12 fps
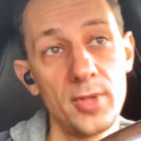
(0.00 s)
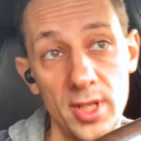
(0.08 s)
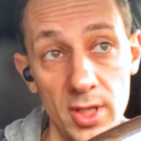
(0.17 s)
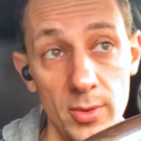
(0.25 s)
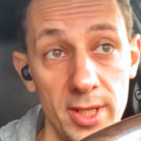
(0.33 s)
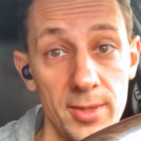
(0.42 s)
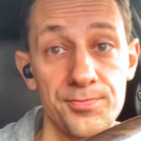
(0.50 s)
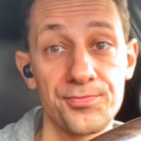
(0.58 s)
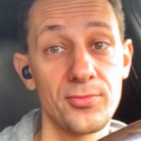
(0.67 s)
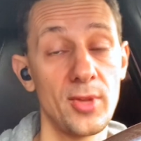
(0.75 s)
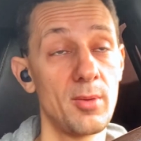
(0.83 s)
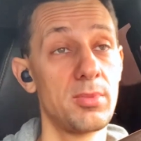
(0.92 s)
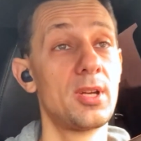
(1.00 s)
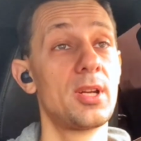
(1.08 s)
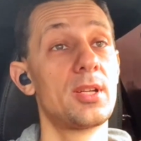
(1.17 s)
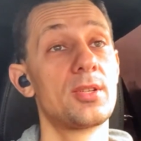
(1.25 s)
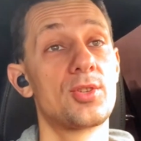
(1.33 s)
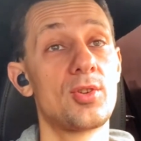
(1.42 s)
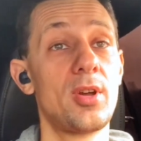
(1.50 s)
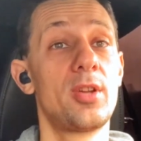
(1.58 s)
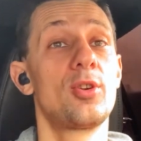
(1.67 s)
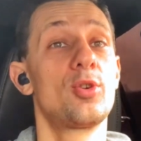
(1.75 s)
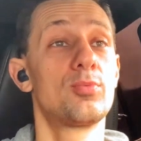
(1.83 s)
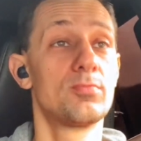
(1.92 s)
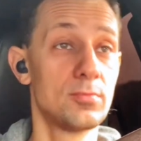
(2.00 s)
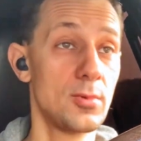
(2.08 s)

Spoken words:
Anyway, I'm gonna try to